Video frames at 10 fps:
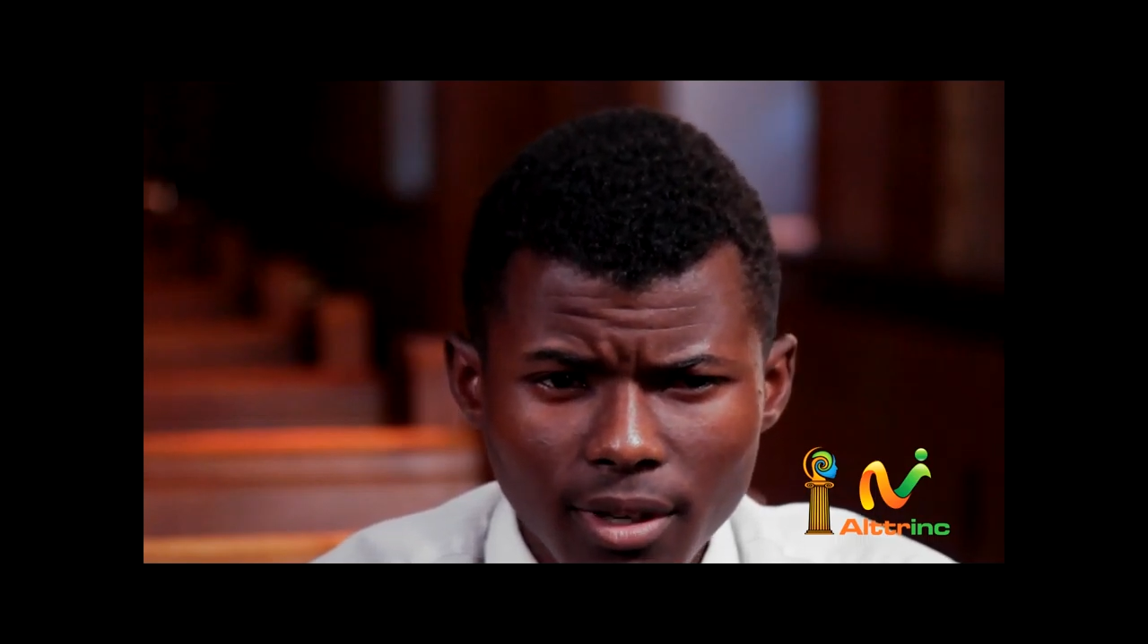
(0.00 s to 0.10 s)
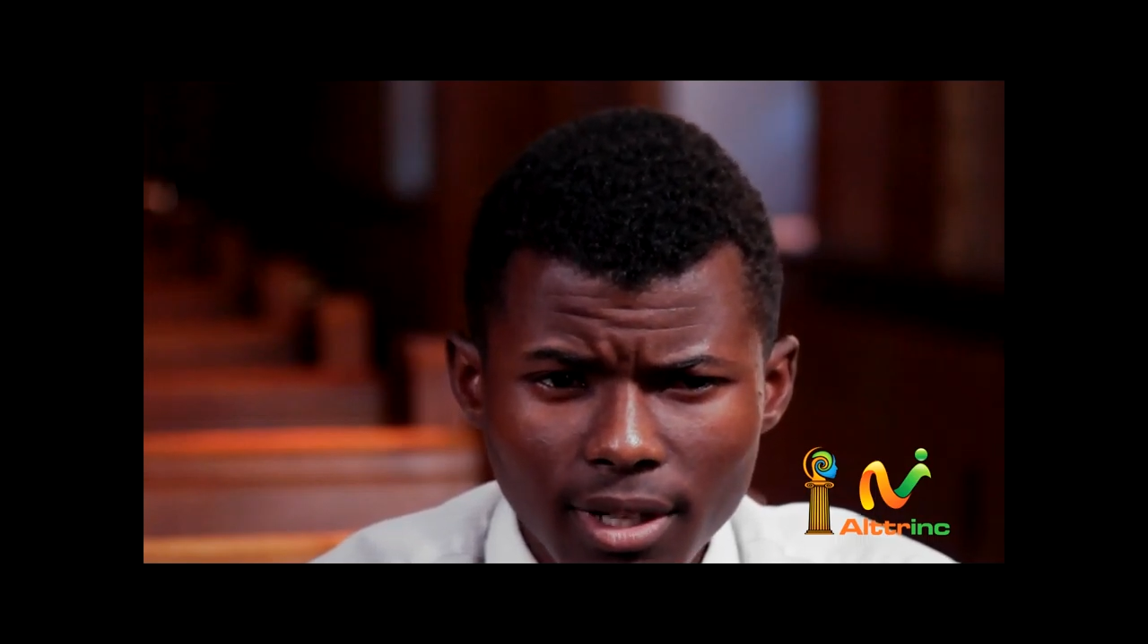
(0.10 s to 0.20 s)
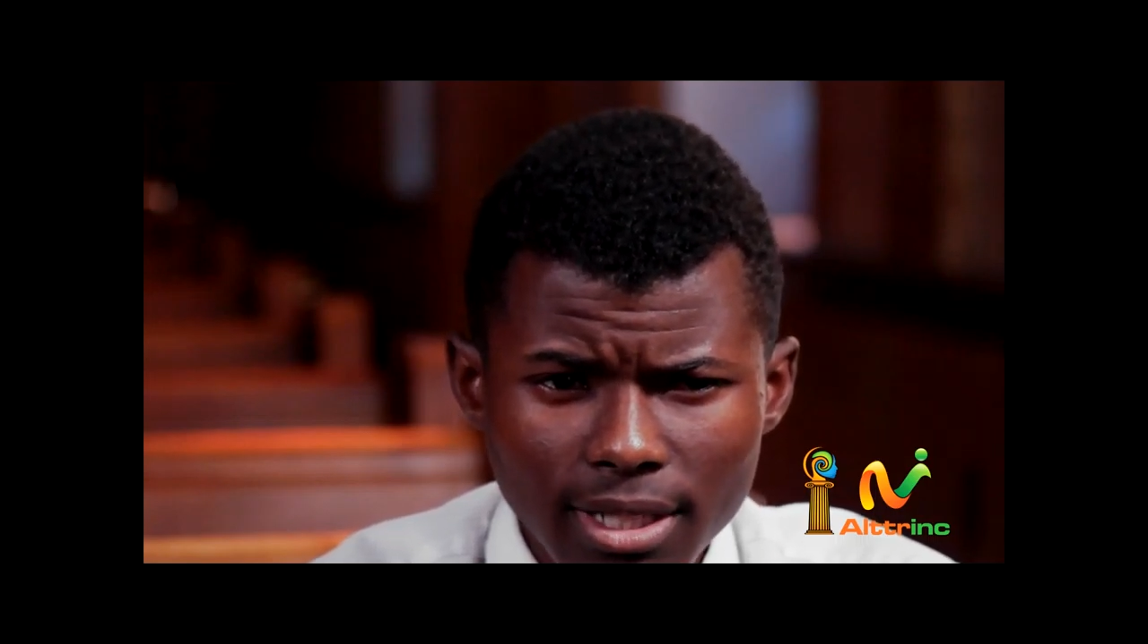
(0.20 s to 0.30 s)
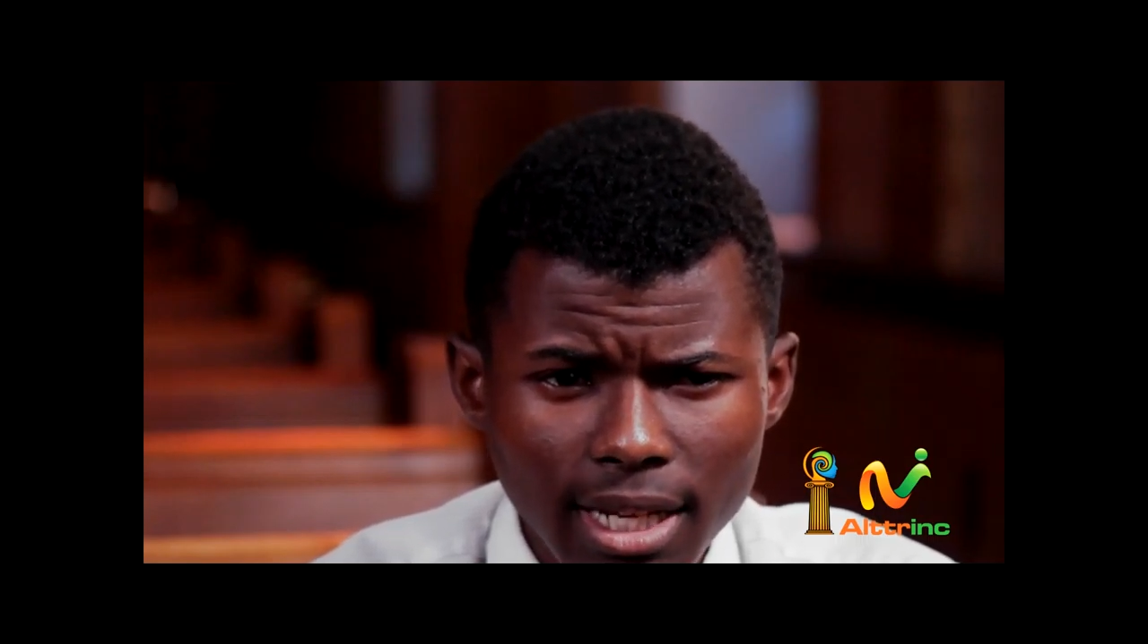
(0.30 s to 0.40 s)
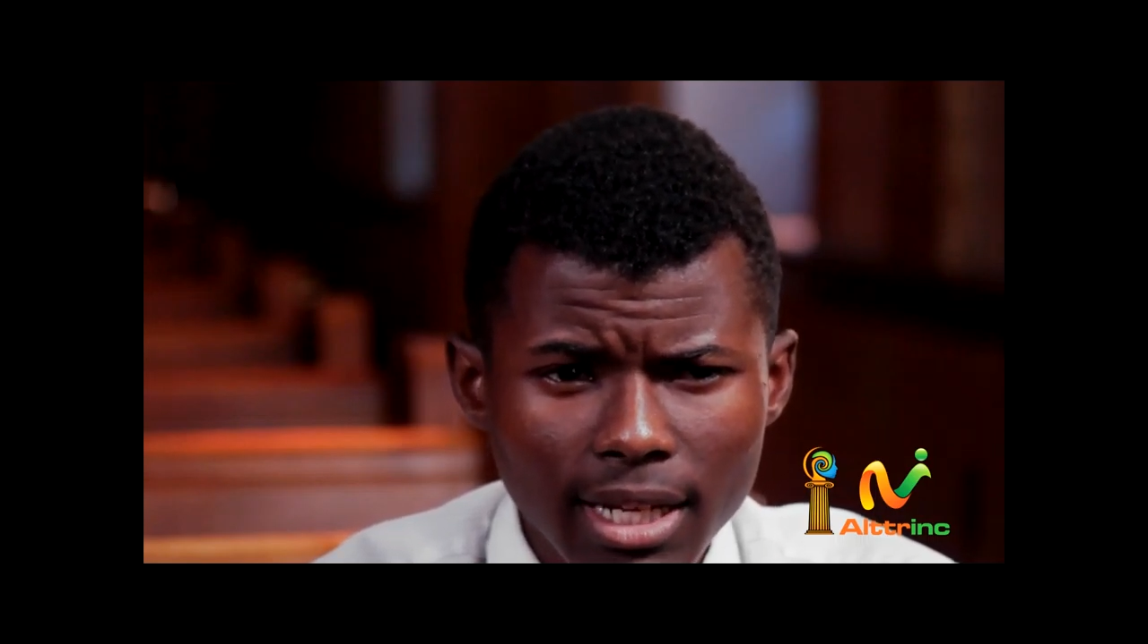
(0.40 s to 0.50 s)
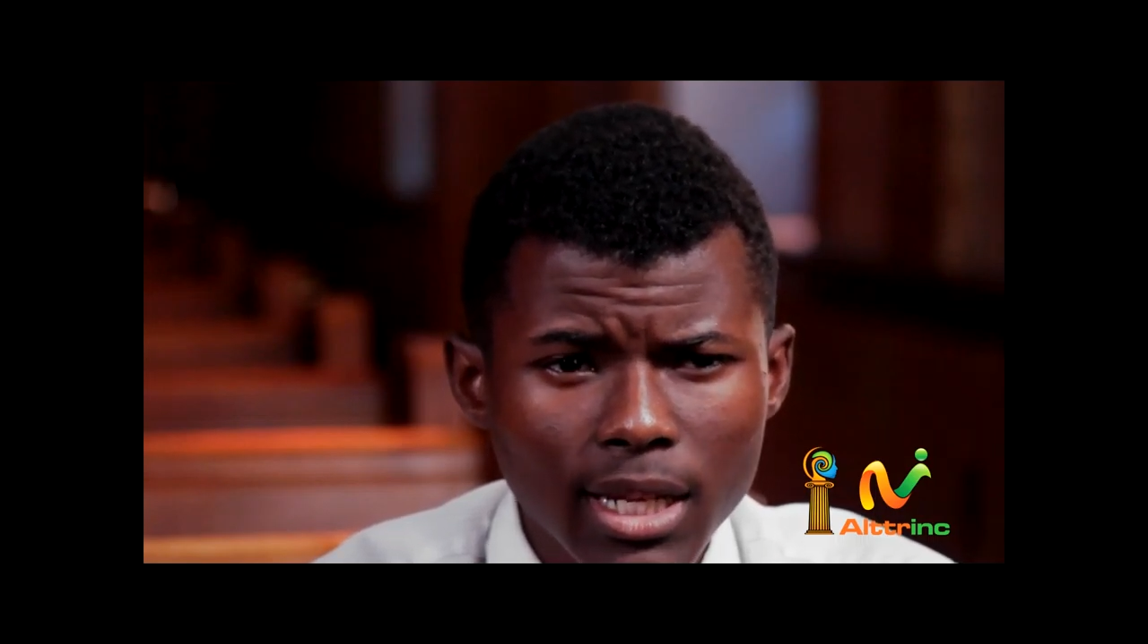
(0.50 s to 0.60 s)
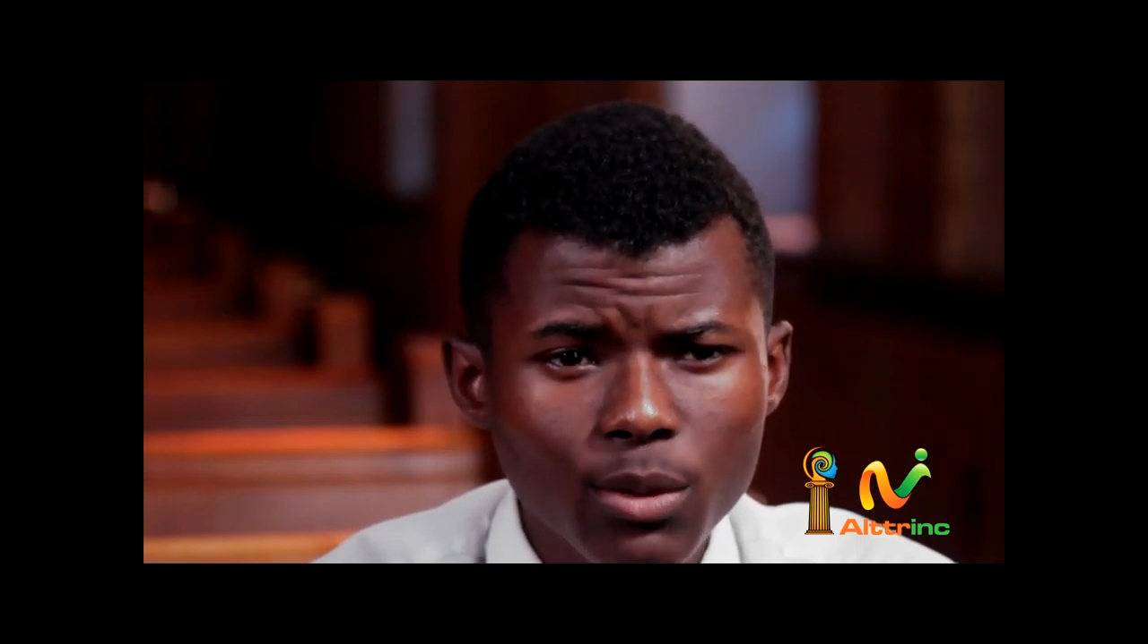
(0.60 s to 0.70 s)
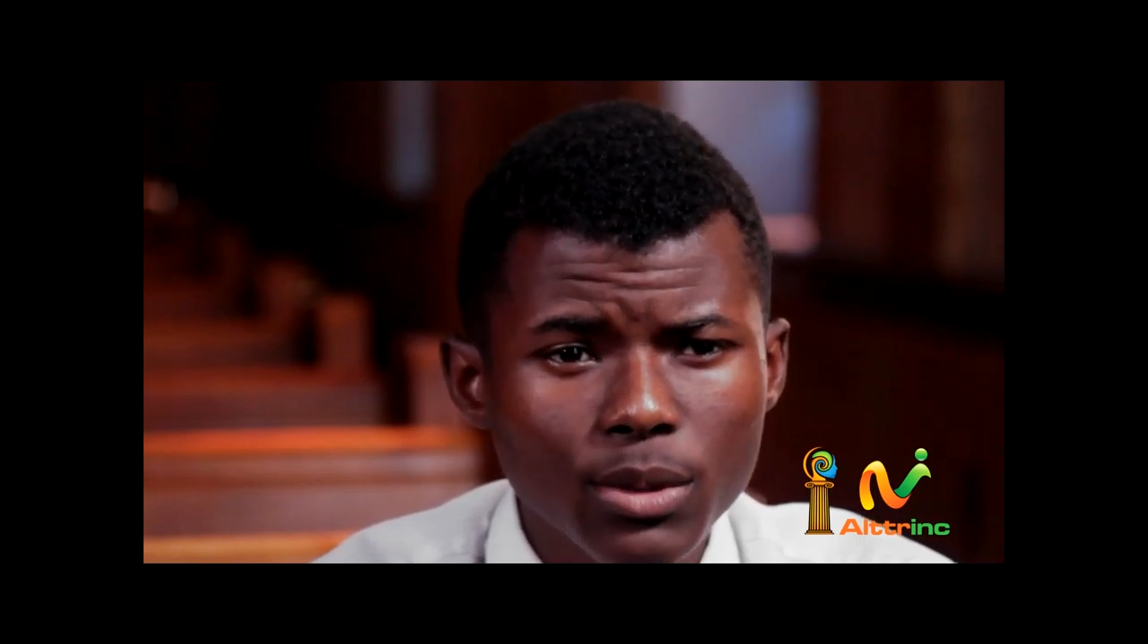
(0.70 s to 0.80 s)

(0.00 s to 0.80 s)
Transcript: on his head, and he